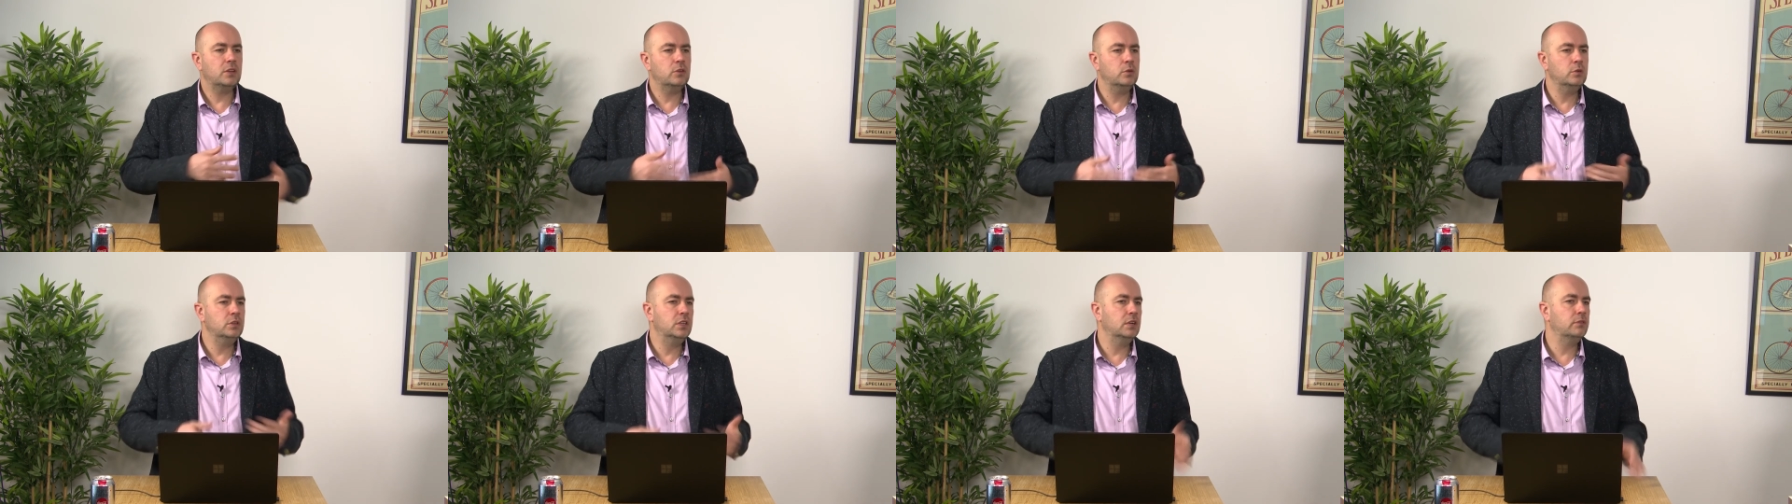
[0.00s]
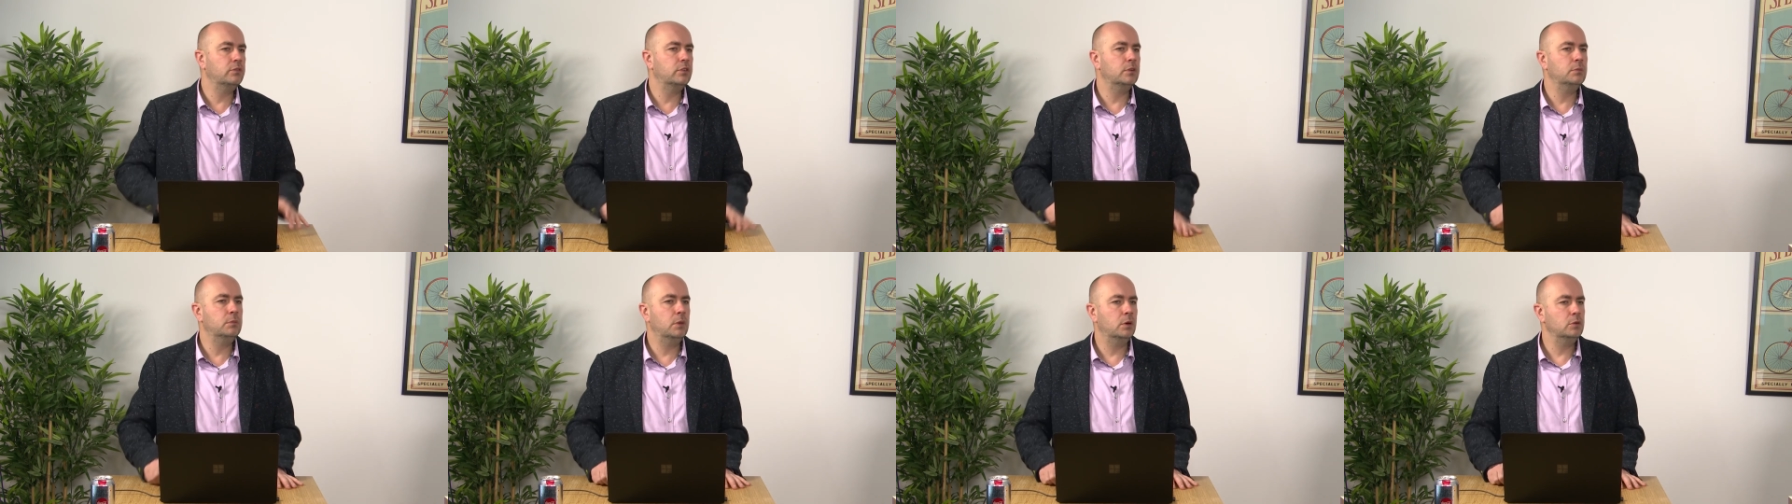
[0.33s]
to
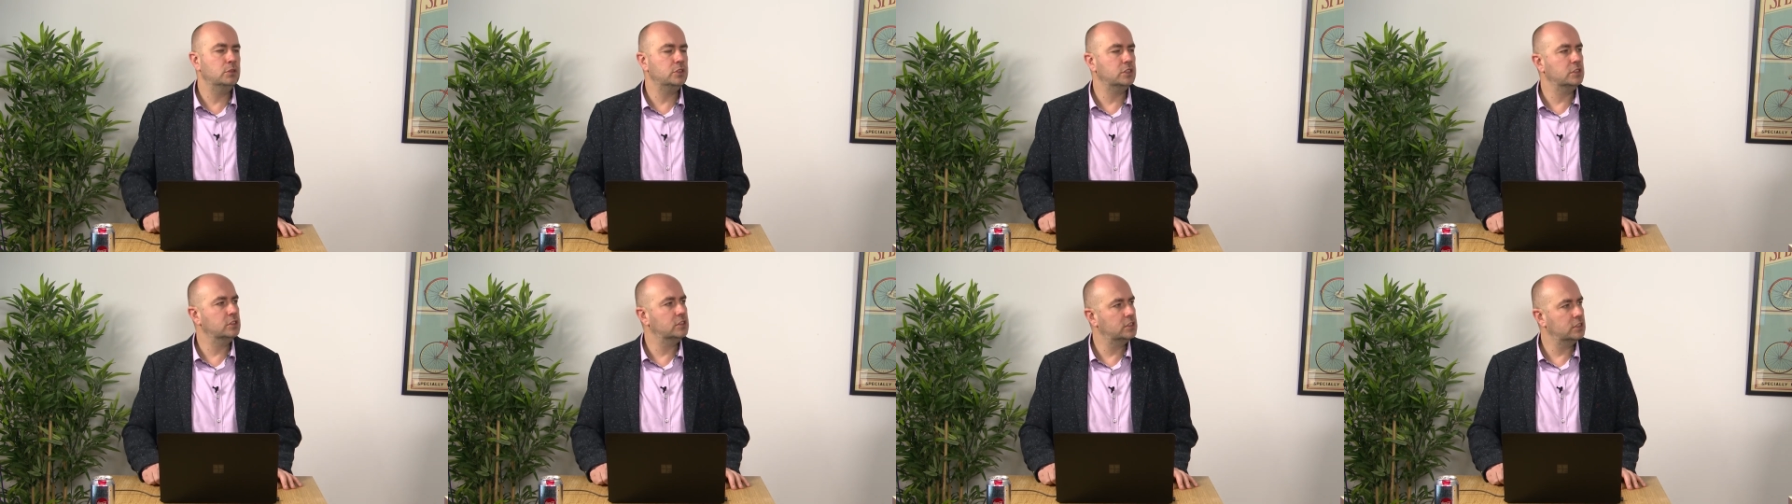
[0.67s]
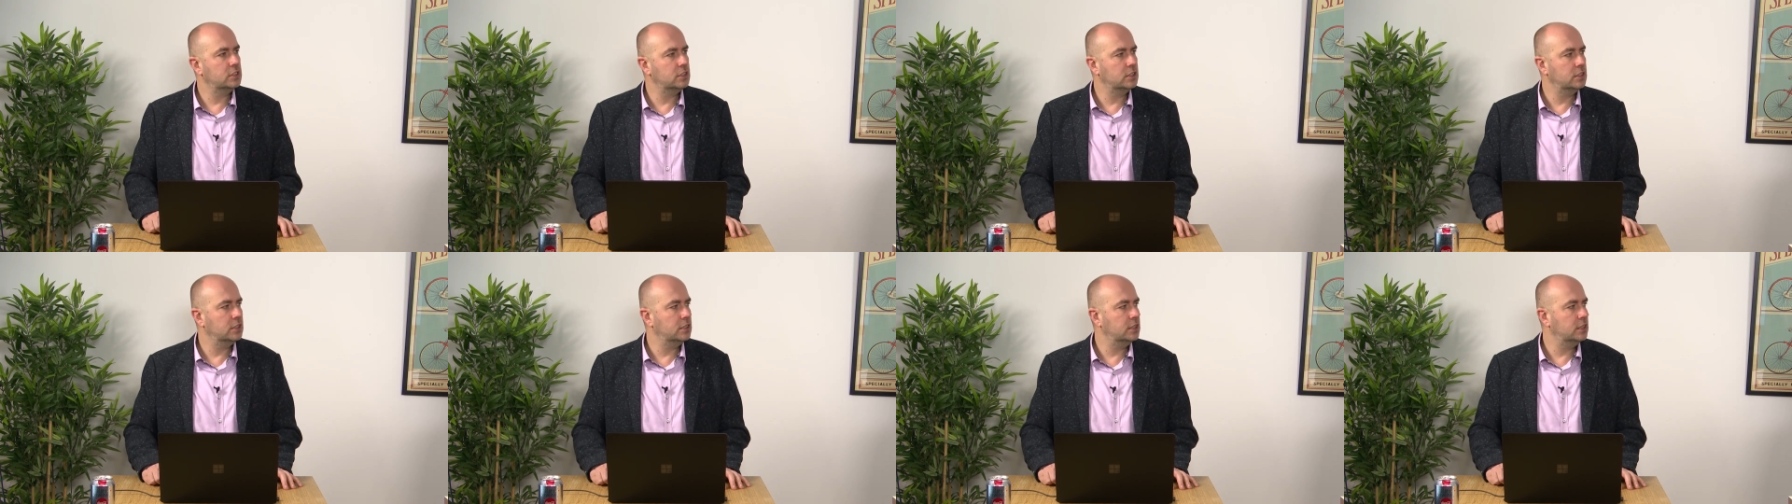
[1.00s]
different motions
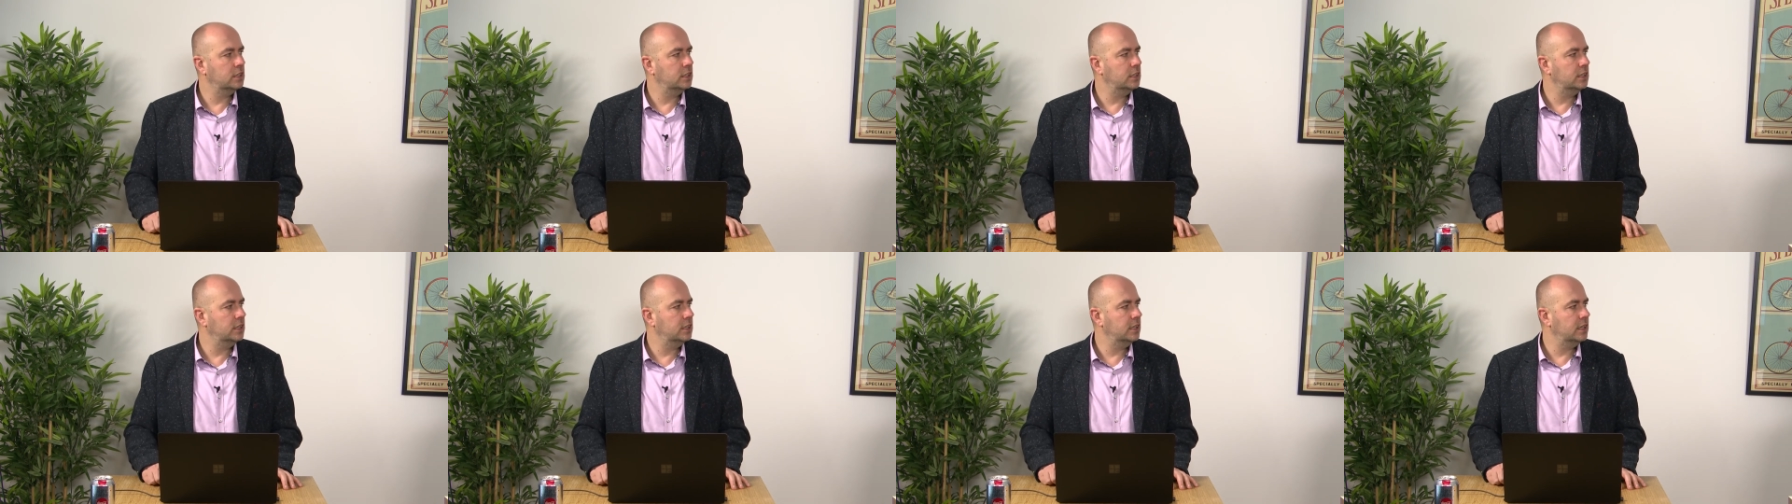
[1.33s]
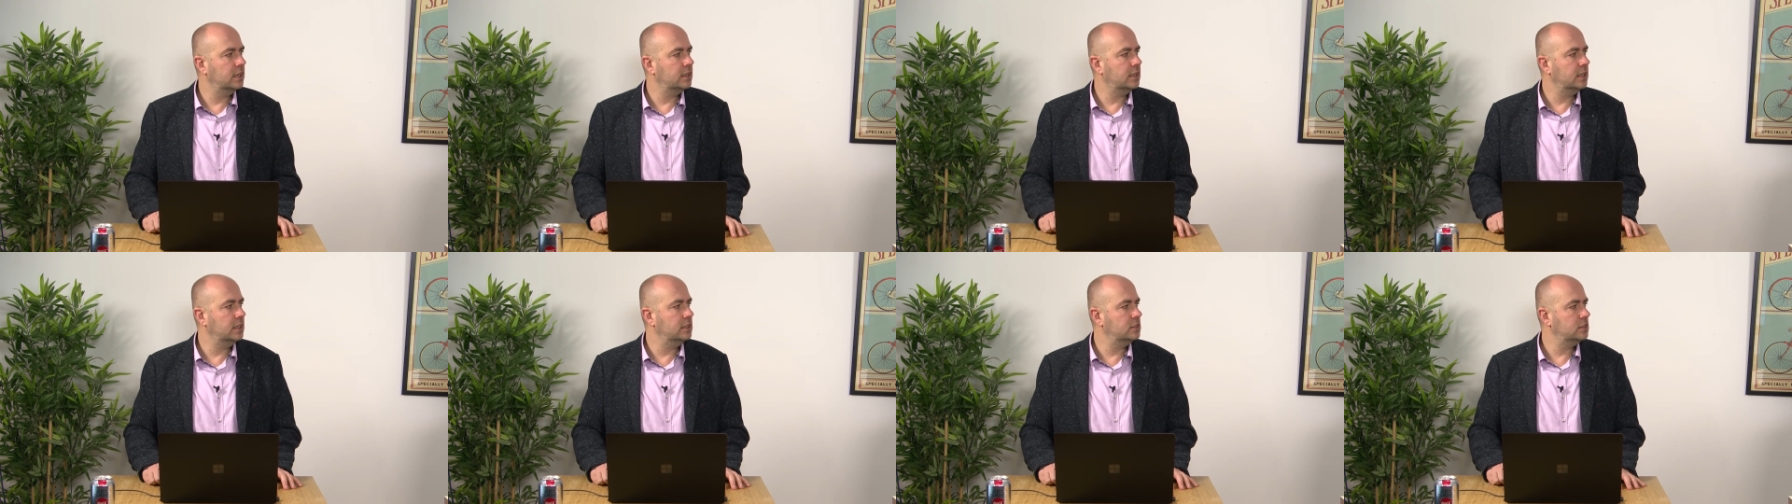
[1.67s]
in
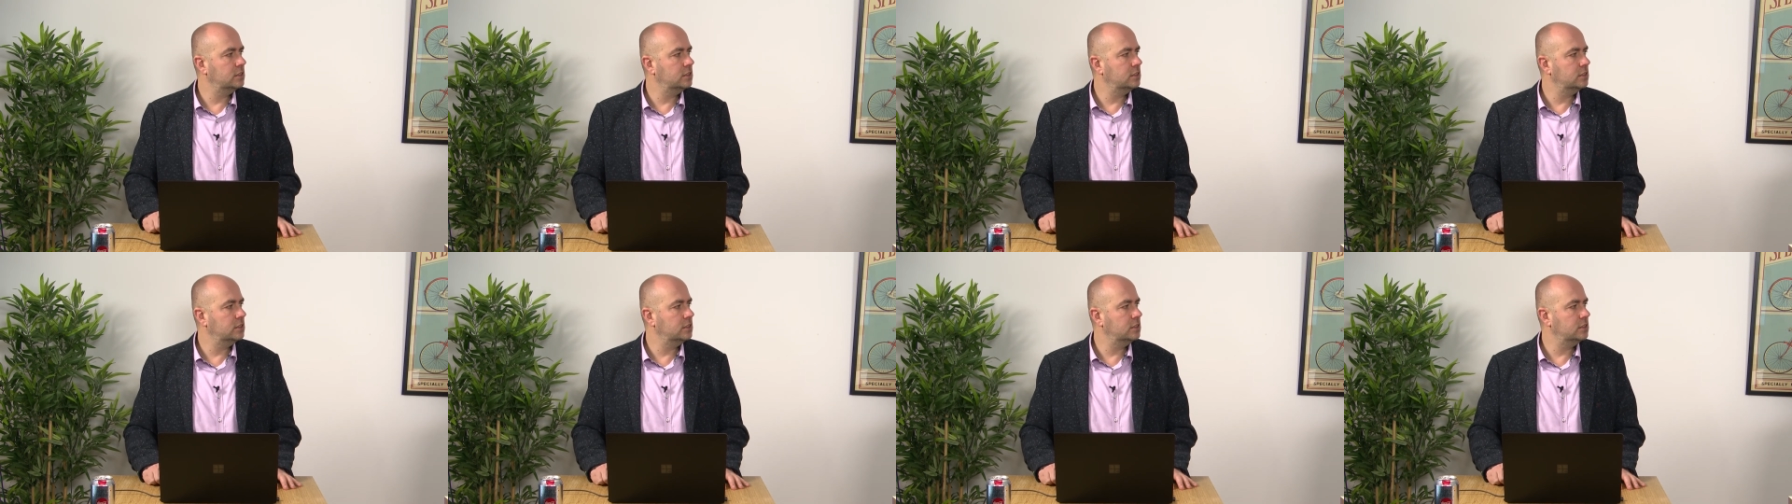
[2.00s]
that case.